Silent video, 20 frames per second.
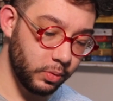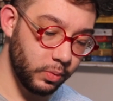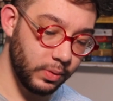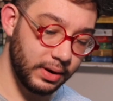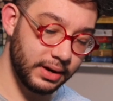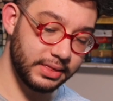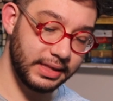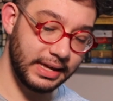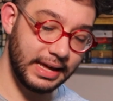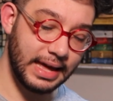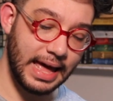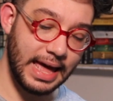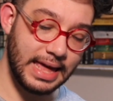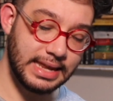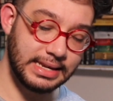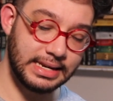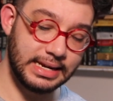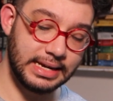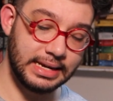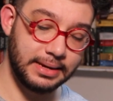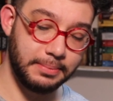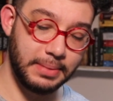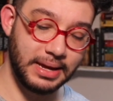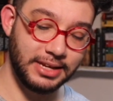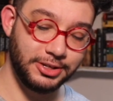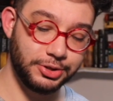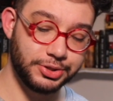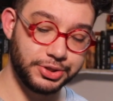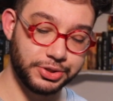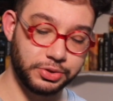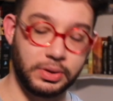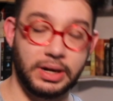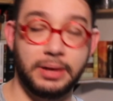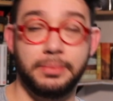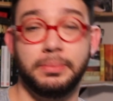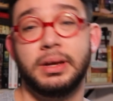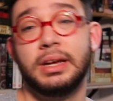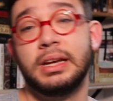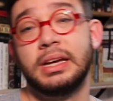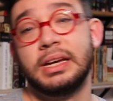where the ending made you
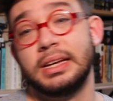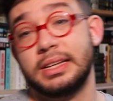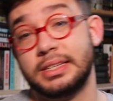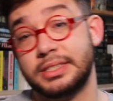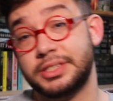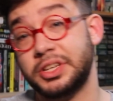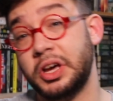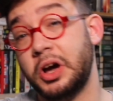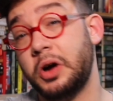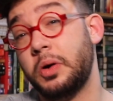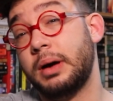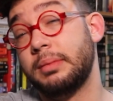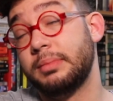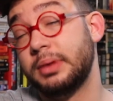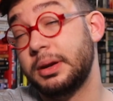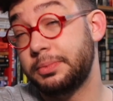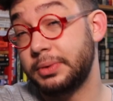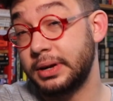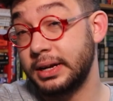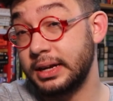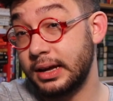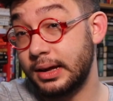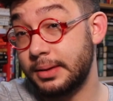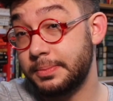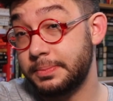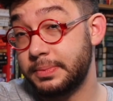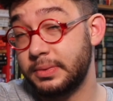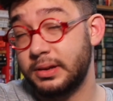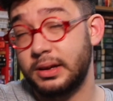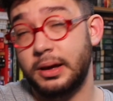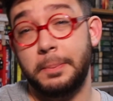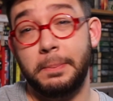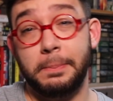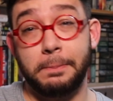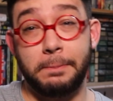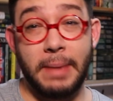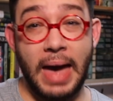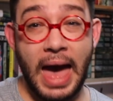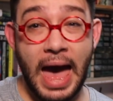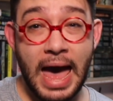scream. So I'm going to bring up a
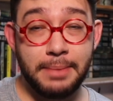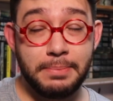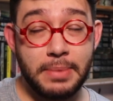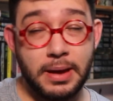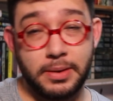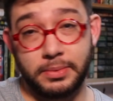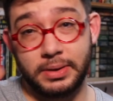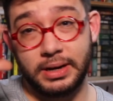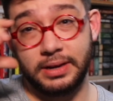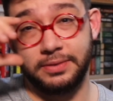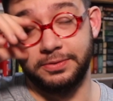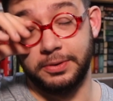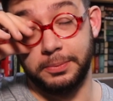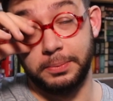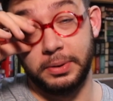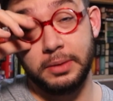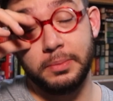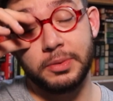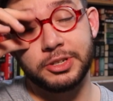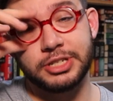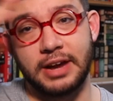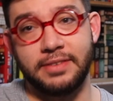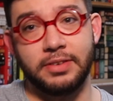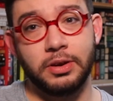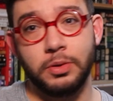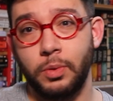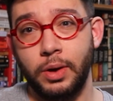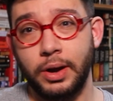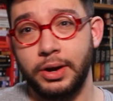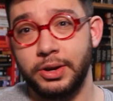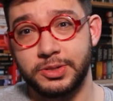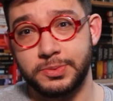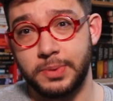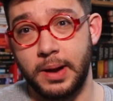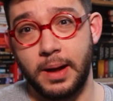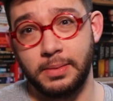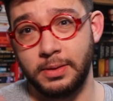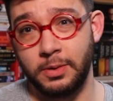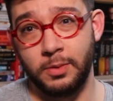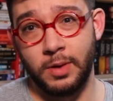bad memory for pretty much everyone who's
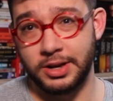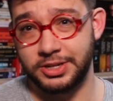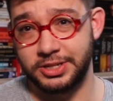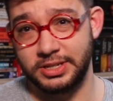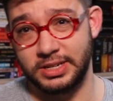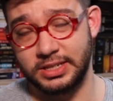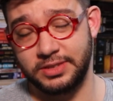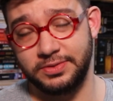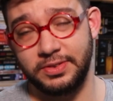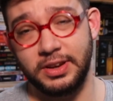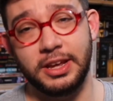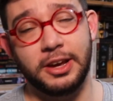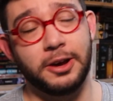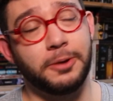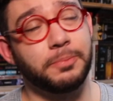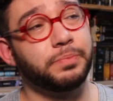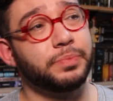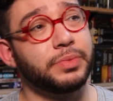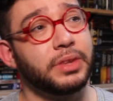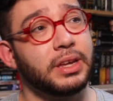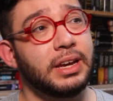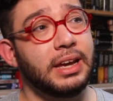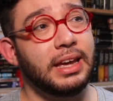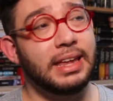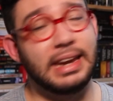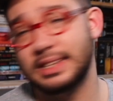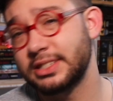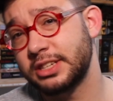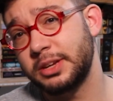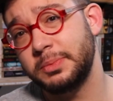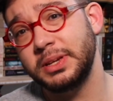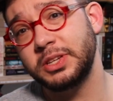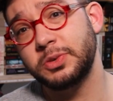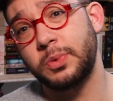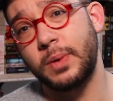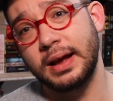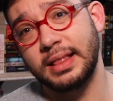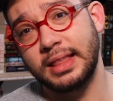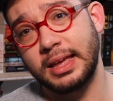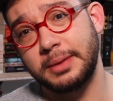probably watching this video, and that's going to be
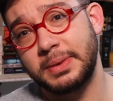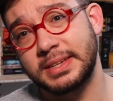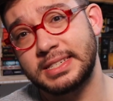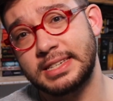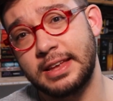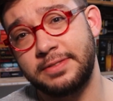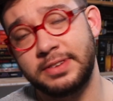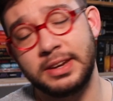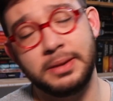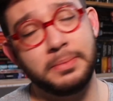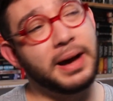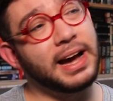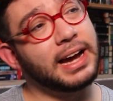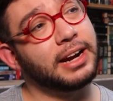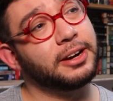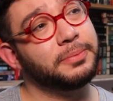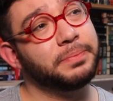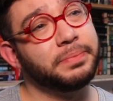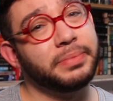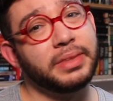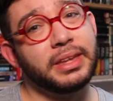Twilight by Stephenie Meyer.